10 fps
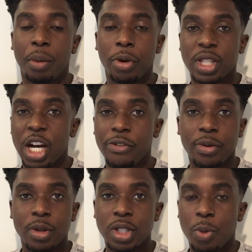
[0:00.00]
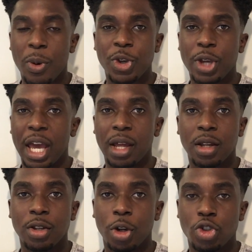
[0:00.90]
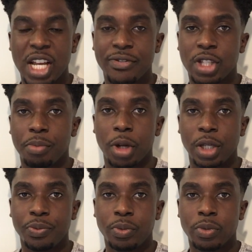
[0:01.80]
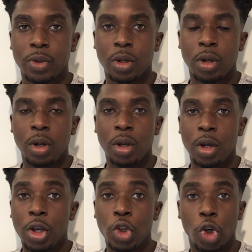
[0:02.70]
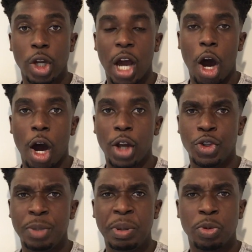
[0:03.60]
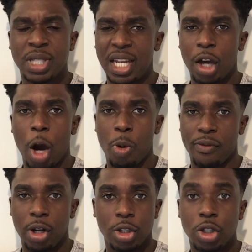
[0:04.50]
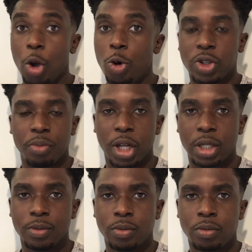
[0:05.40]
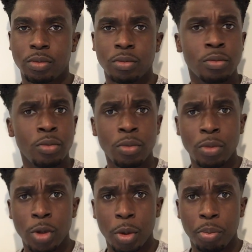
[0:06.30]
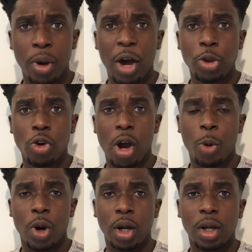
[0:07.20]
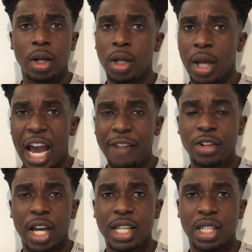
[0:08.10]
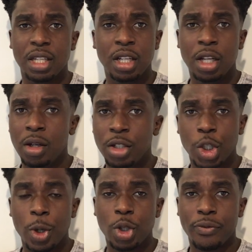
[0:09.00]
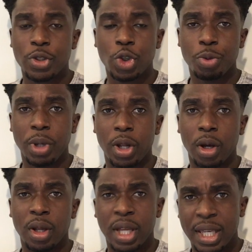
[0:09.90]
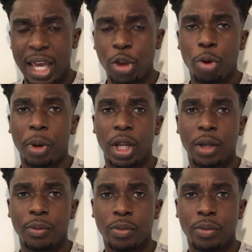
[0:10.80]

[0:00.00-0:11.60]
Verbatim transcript: Put yourself somewhere where you can get, transferred some money. You're good at art and you see people selling artwork for loads of money. Put out your artwork. Advertise it. Show it off on social media. Get your money.